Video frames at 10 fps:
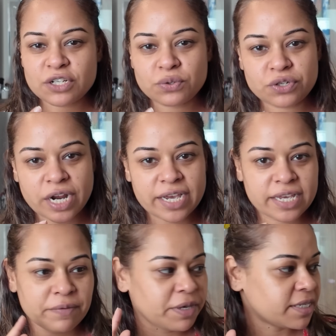too dry.
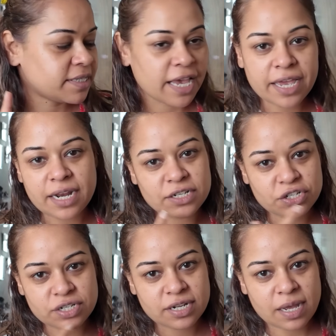Give me a second, I'll
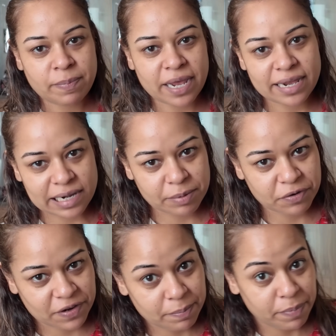just apply a little bit
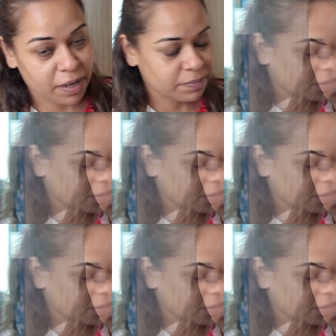of lip balm.